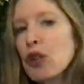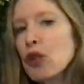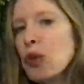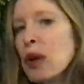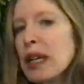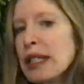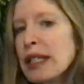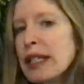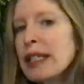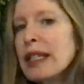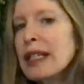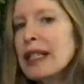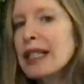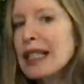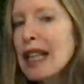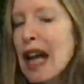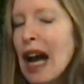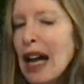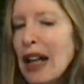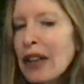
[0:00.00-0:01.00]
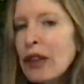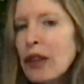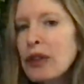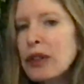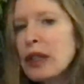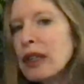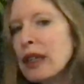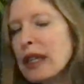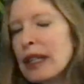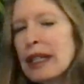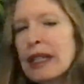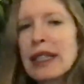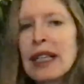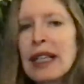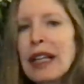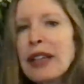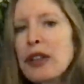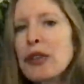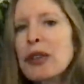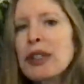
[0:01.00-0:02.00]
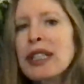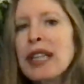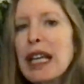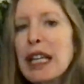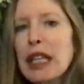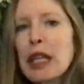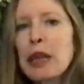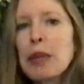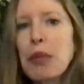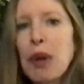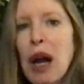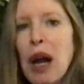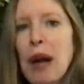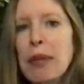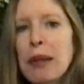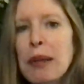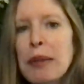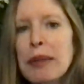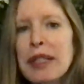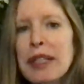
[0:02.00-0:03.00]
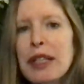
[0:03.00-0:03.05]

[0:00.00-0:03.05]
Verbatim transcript: crisis is not the it's not those daily problems.